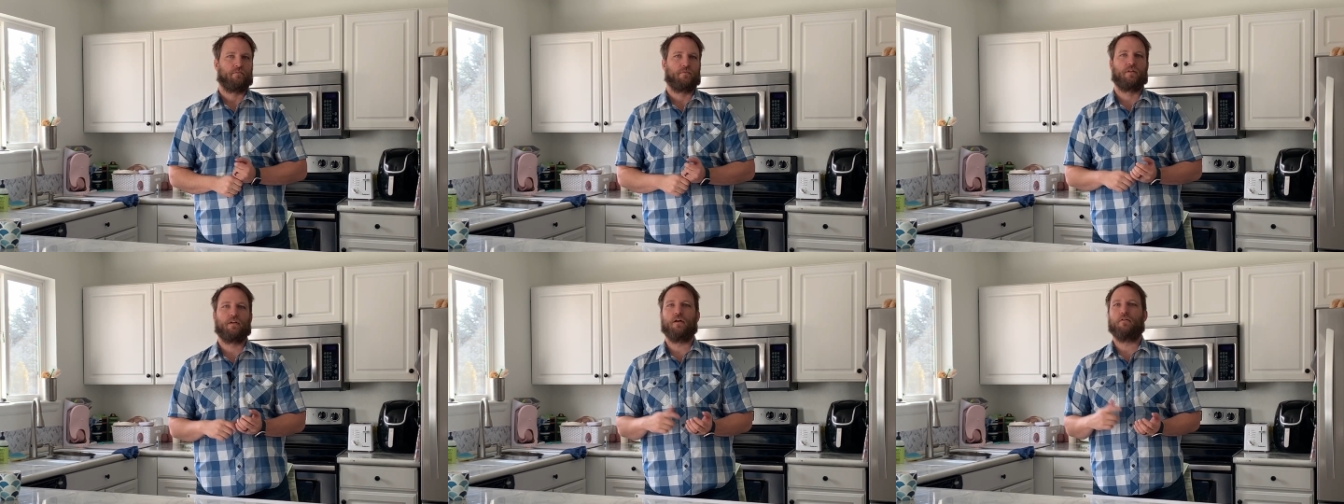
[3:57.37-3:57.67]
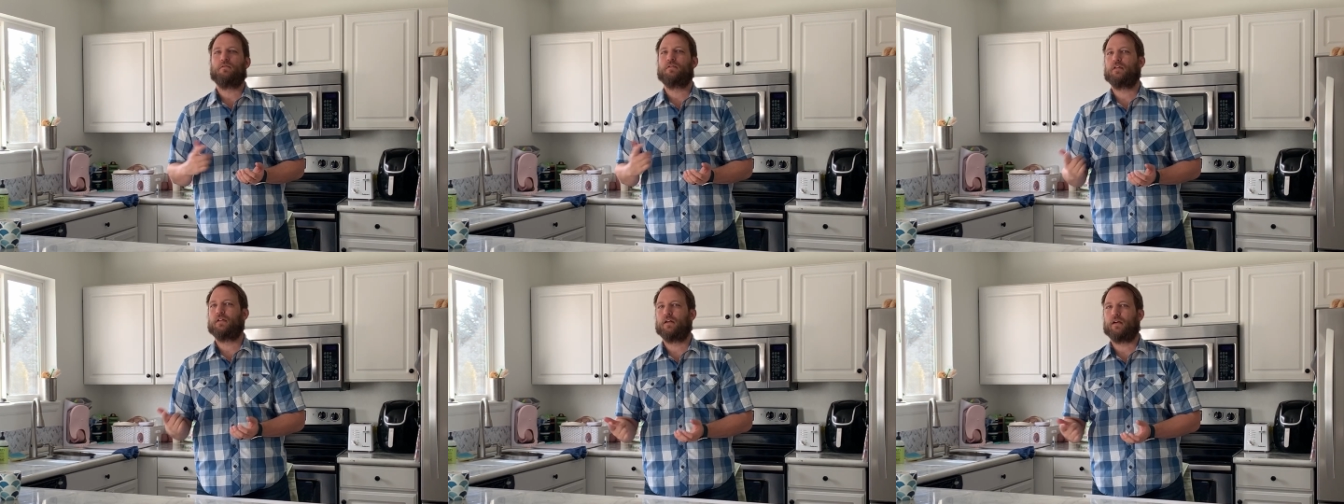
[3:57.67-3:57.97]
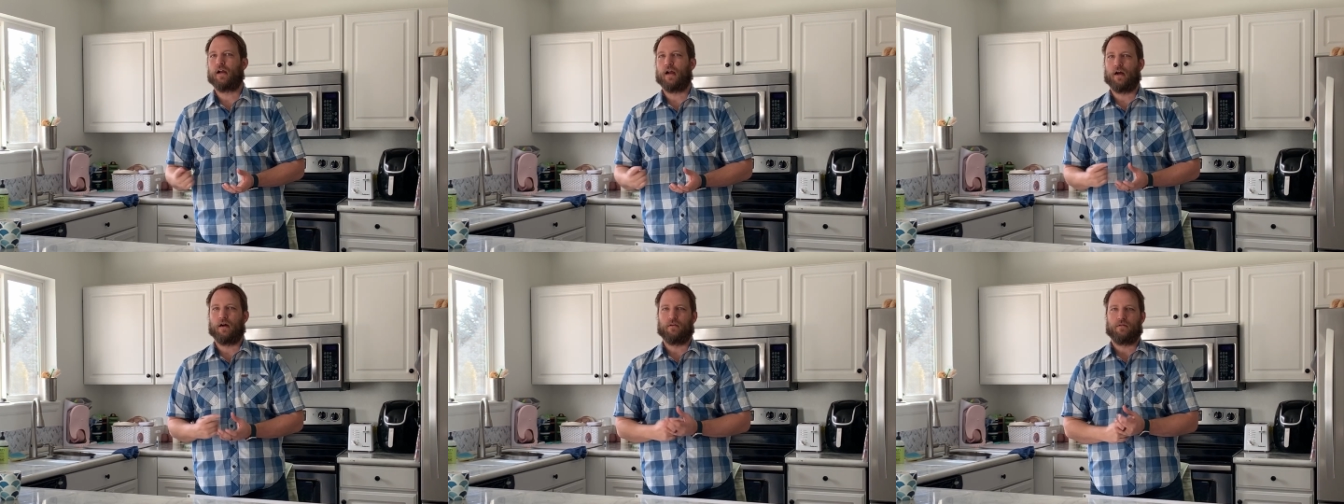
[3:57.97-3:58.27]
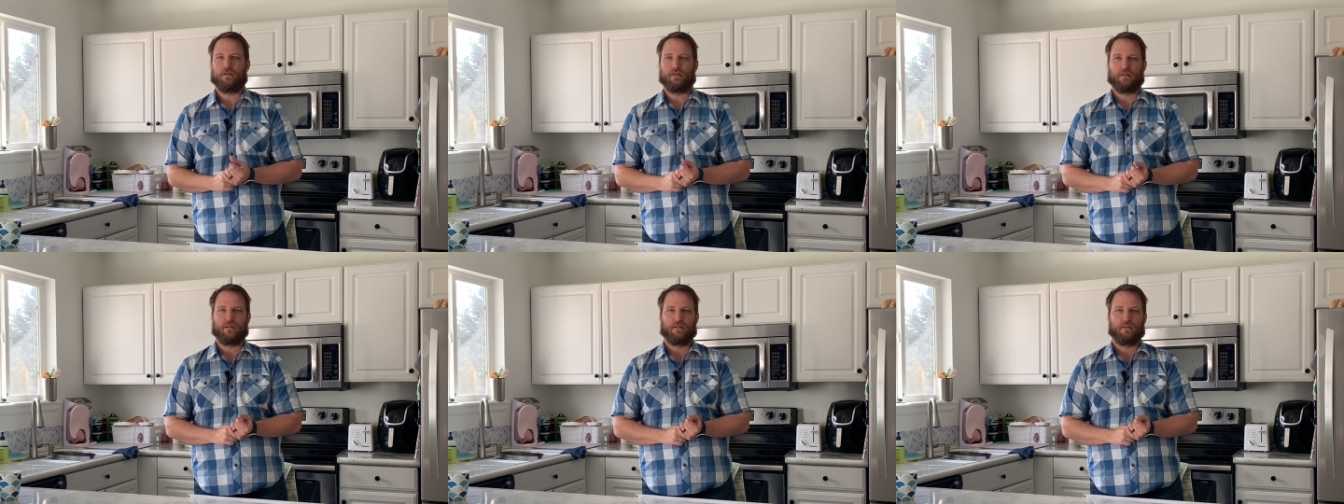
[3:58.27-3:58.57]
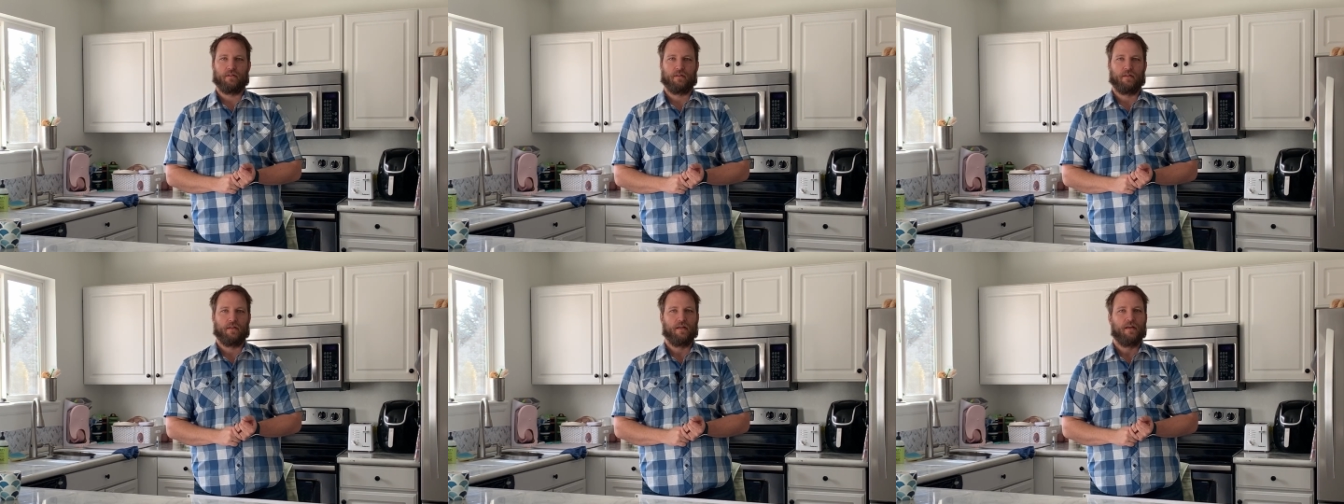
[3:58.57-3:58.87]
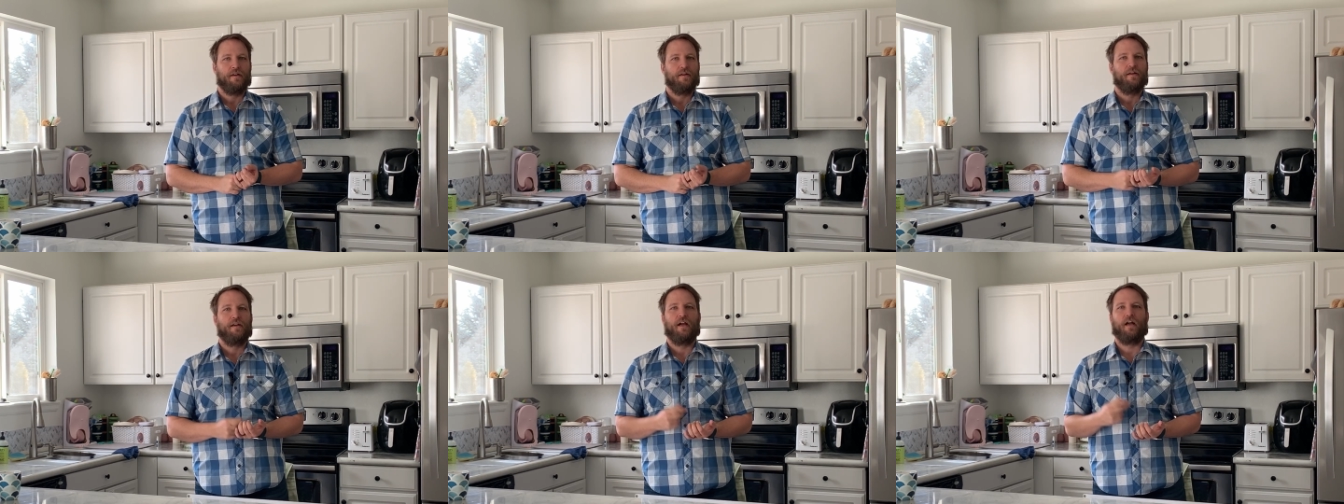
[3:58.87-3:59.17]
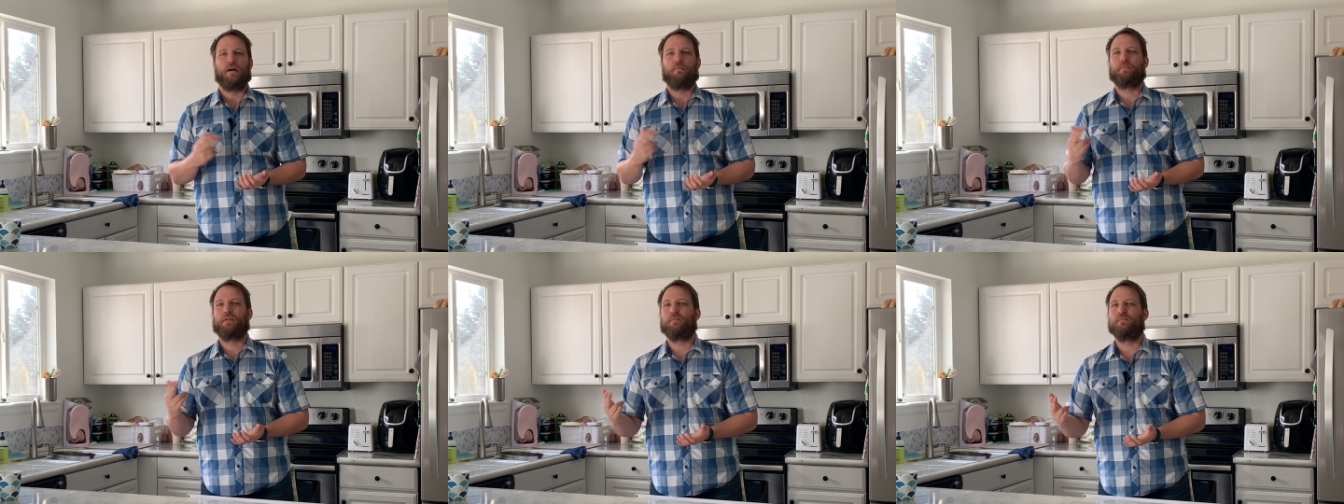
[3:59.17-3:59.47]
Go to their house.
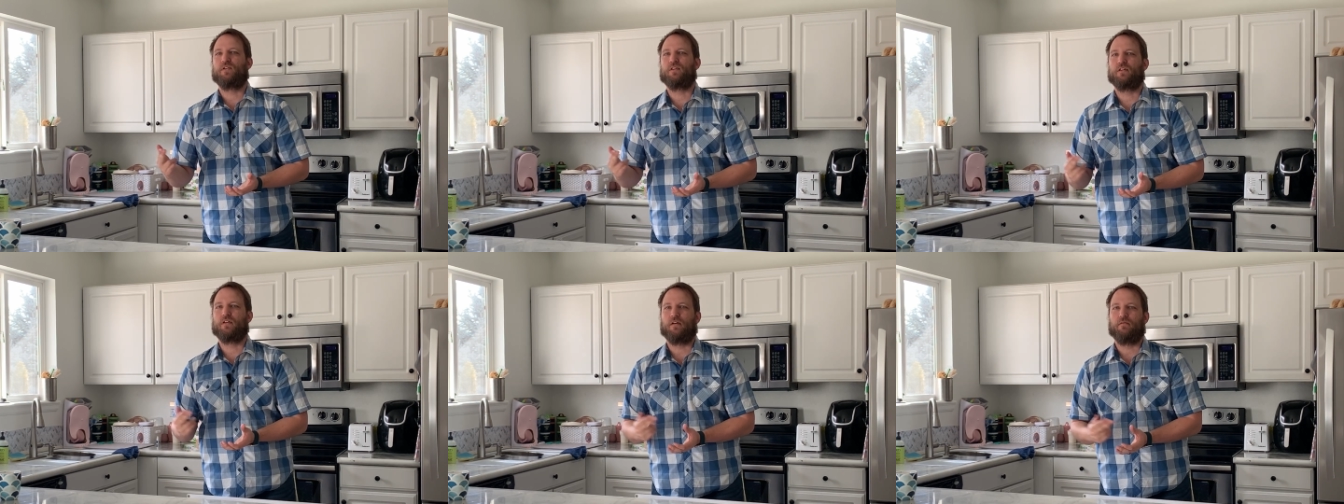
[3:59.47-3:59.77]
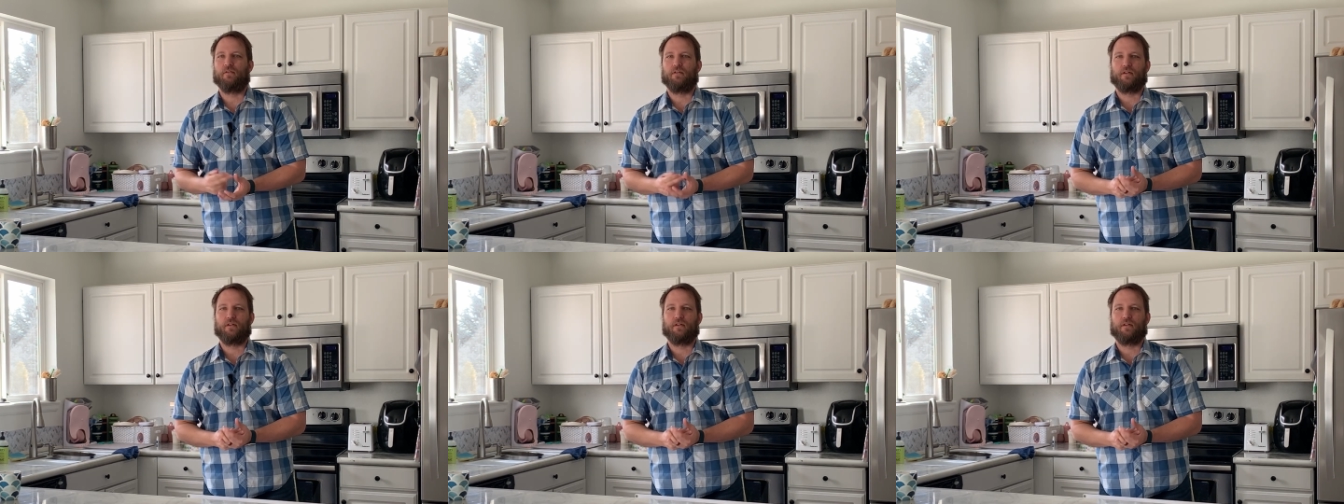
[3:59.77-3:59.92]
Help them shovel